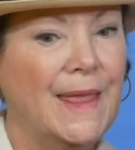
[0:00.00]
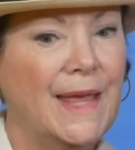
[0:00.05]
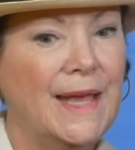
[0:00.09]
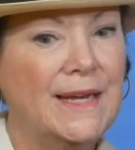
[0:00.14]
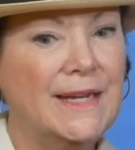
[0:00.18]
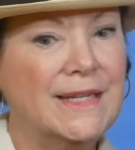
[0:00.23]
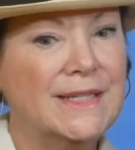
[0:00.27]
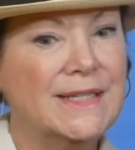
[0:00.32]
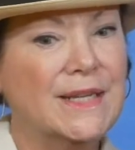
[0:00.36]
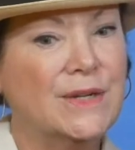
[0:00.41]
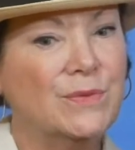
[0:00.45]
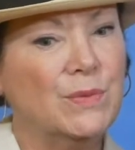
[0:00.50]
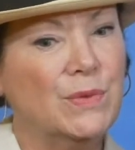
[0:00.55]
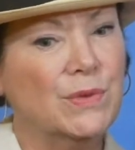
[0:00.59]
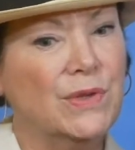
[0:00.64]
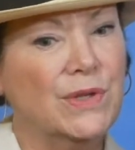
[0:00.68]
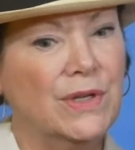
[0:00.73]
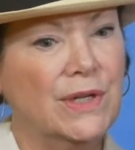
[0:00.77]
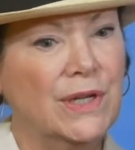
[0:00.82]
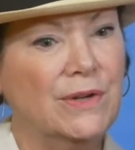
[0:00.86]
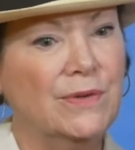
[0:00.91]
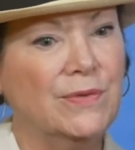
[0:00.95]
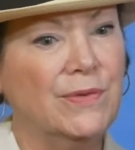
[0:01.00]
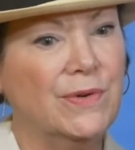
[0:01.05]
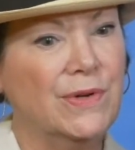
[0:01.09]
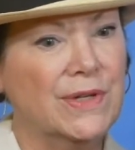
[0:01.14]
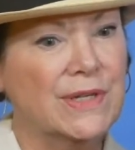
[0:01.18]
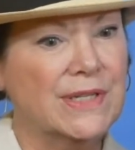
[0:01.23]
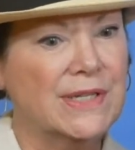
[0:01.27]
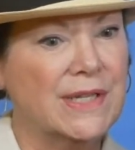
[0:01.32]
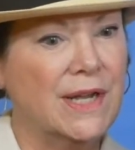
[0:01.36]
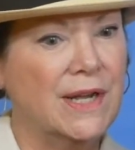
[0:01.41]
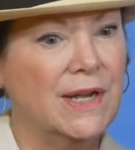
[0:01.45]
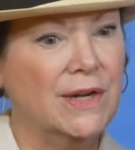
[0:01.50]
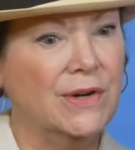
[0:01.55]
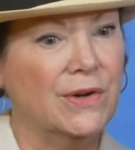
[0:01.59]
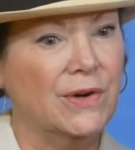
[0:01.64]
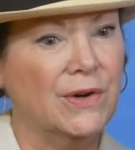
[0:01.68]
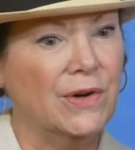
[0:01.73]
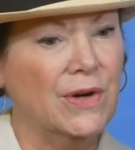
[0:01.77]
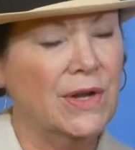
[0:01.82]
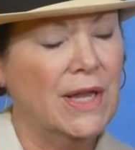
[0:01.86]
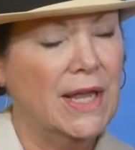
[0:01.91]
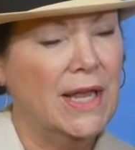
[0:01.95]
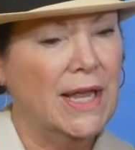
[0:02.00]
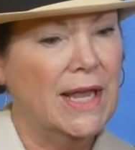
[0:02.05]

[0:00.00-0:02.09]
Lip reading: And he said, we're looking for a designer.